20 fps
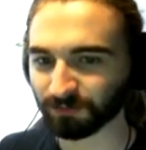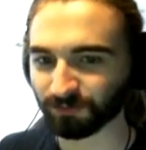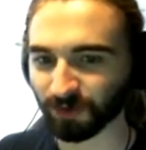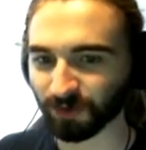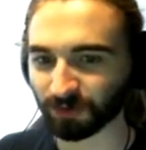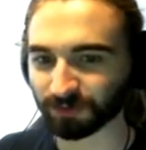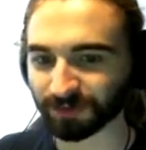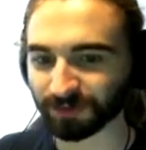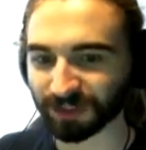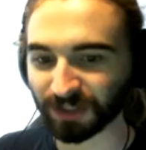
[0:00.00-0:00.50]

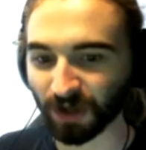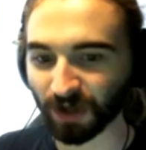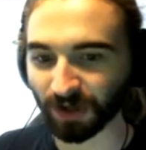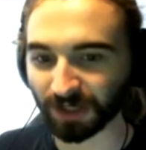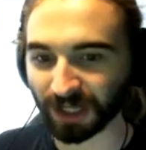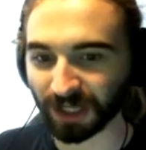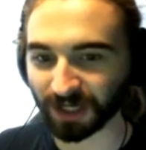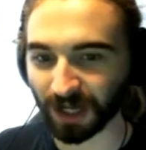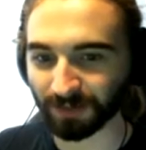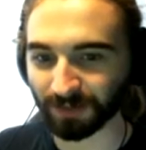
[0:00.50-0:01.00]
Probably
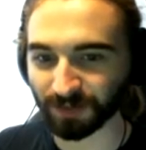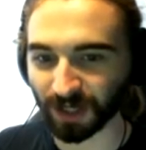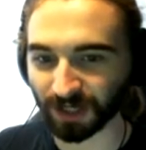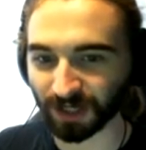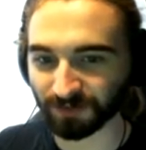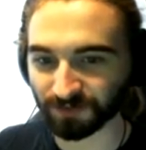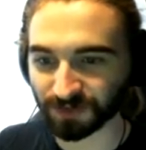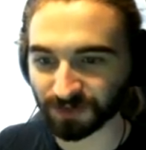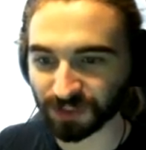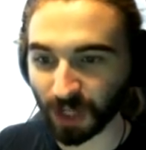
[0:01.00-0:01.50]
not, like I'm
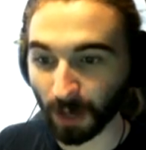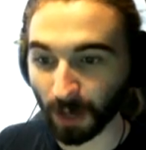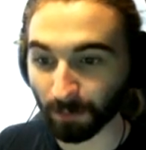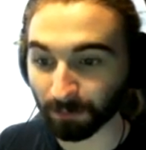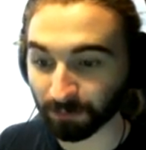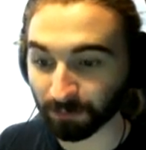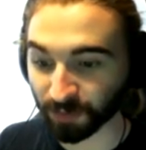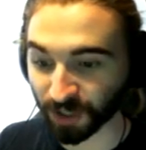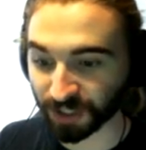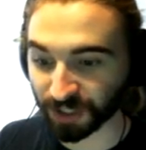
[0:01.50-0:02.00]
kind of
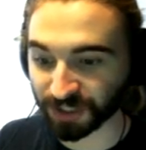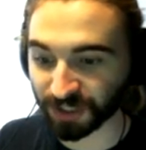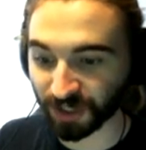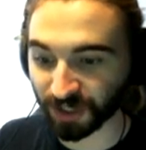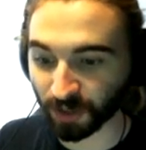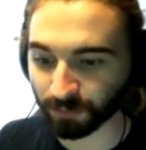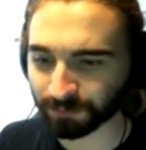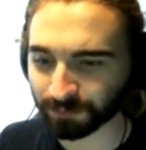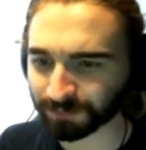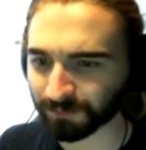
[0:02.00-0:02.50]
dumb, but you
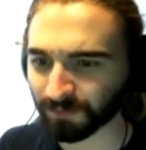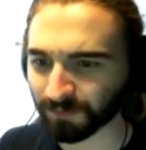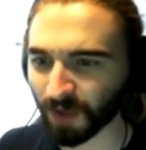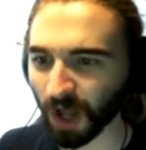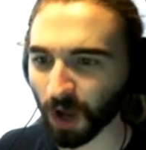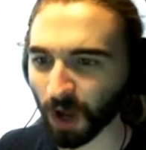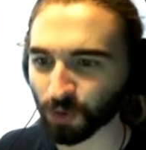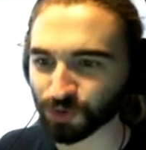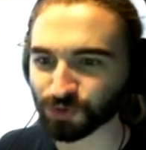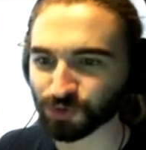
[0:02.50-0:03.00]
know,
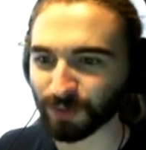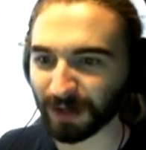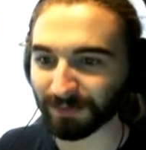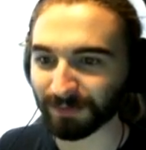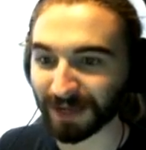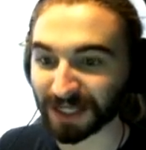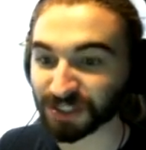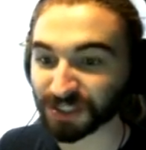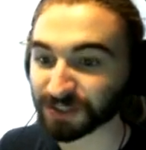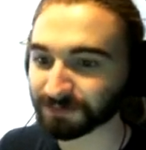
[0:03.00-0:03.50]
I'll do my
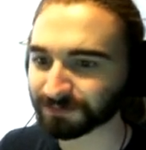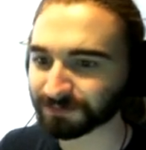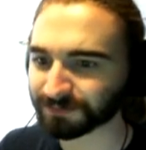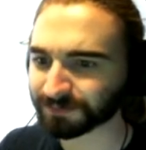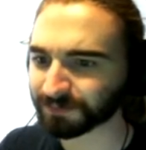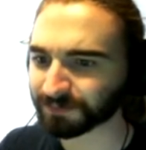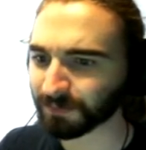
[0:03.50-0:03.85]
best.